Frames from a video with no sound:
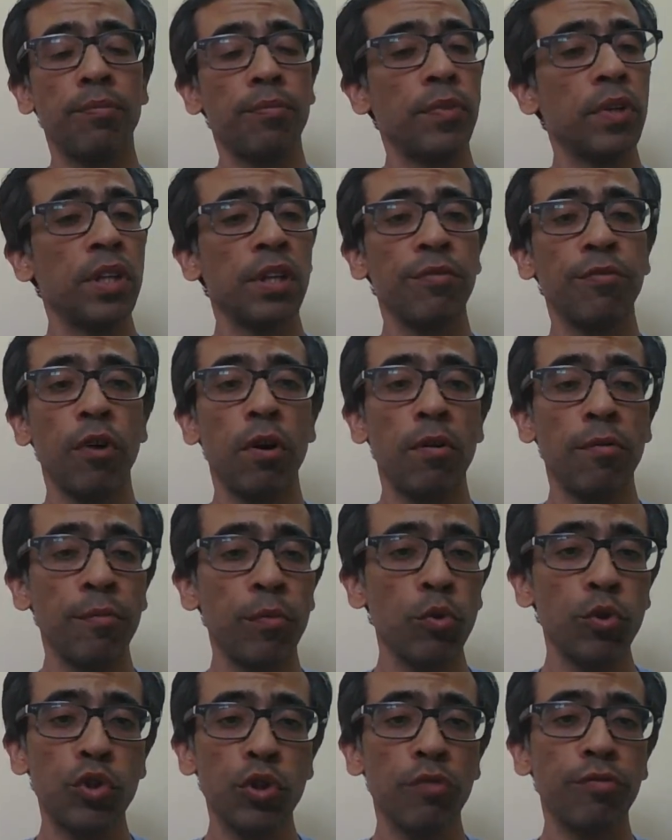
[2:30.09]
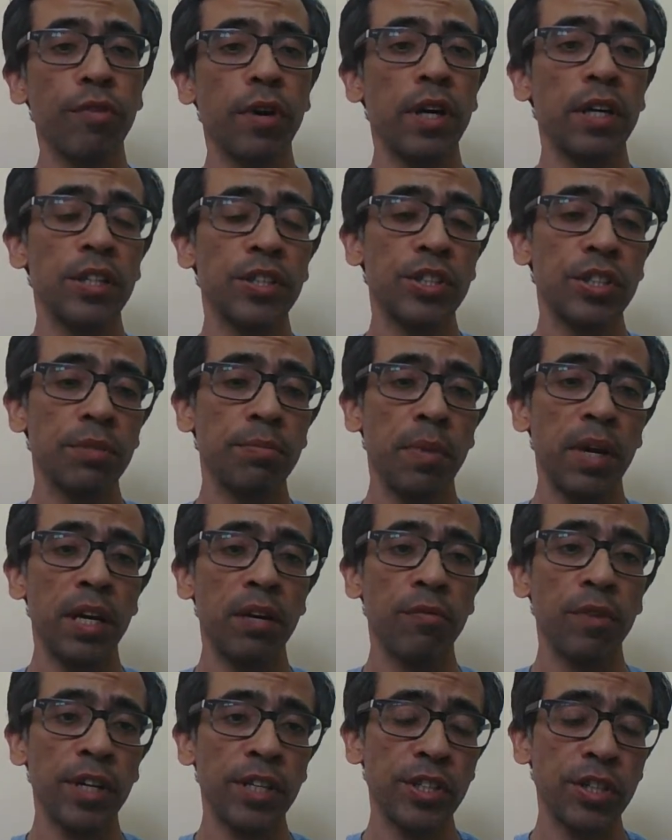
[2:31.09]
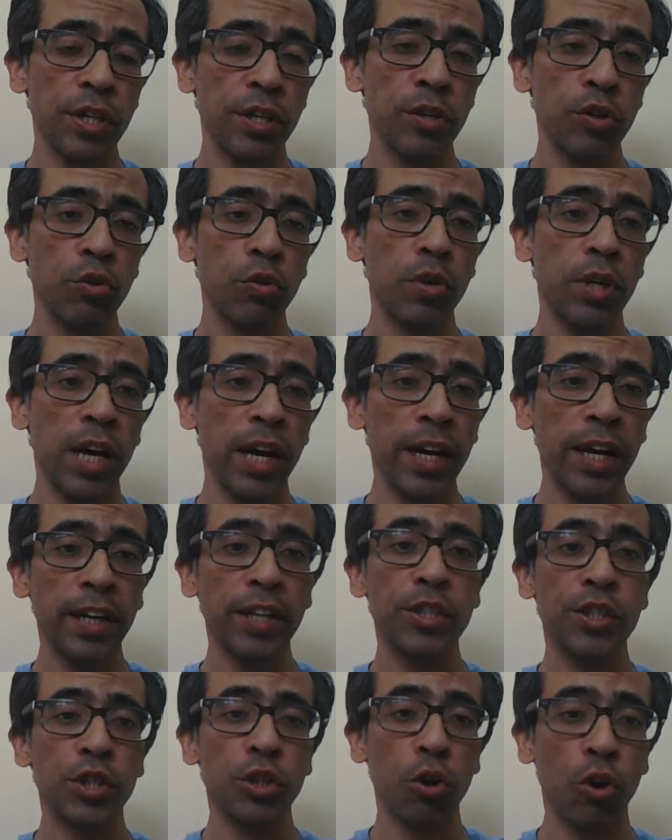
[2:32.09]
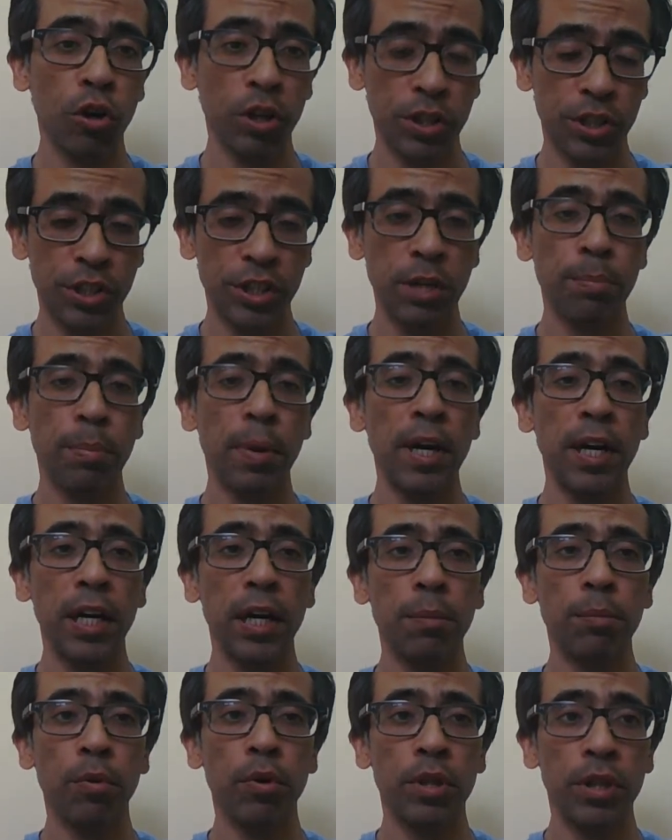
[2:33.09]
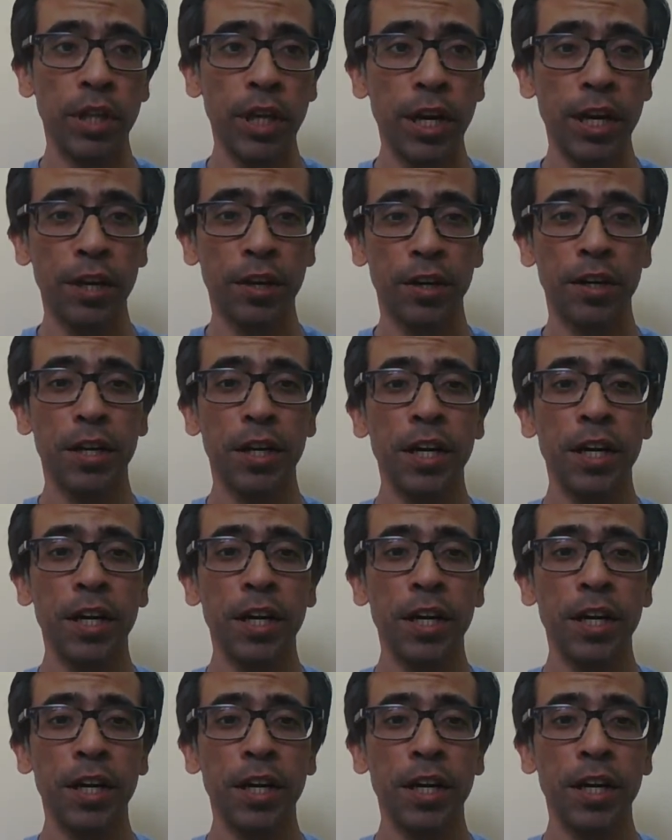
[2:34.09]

in the form of mutual funds, may invest into direct stocks, depending upon their